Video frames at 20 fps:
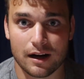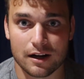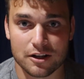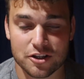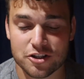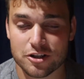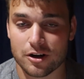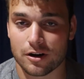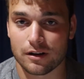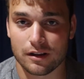
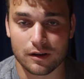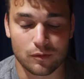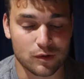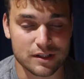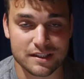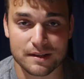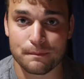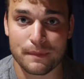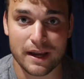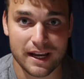Charlotte
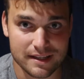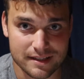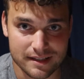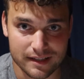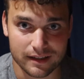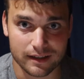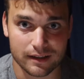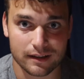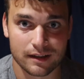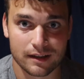was
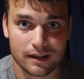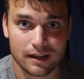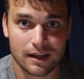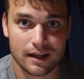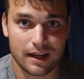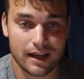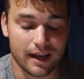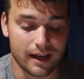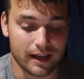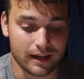amazing,
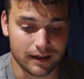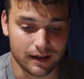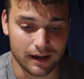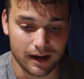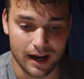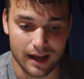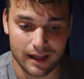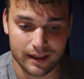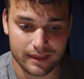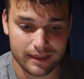and
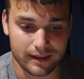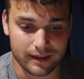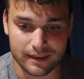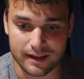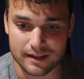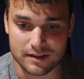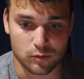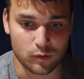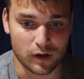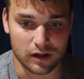I think
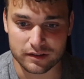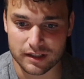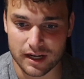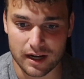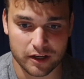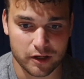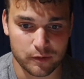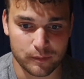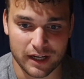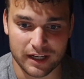that's well
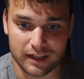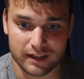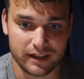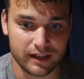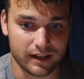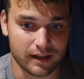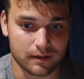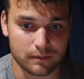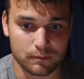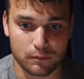documented. He
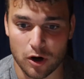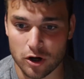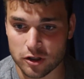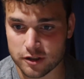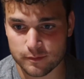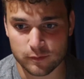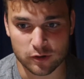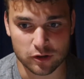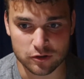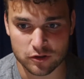had
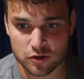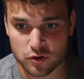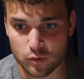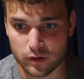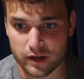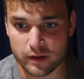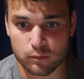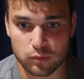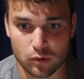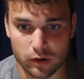multiple
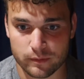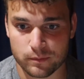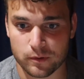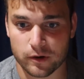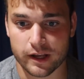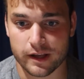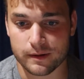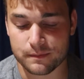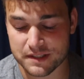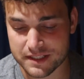20-point per
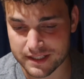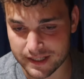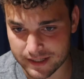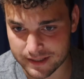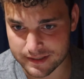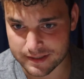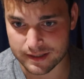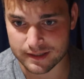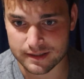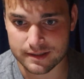game
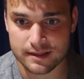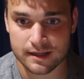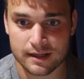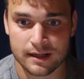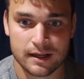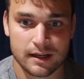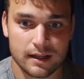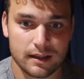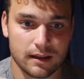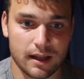seasons,
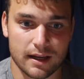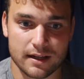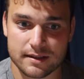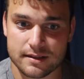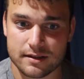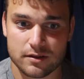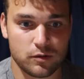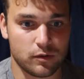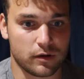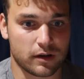led us
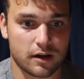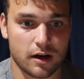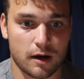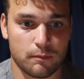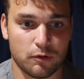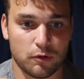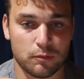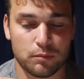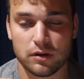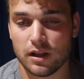to a
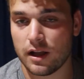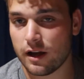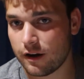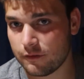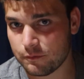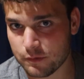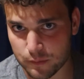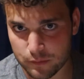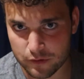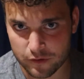couple
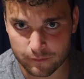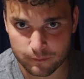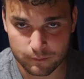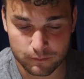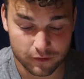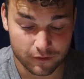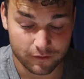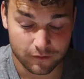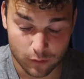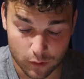playoff
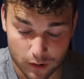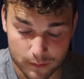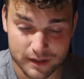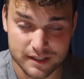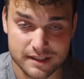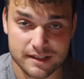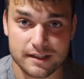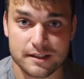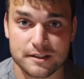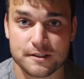
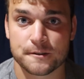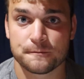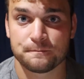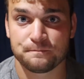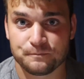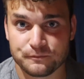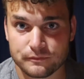performances.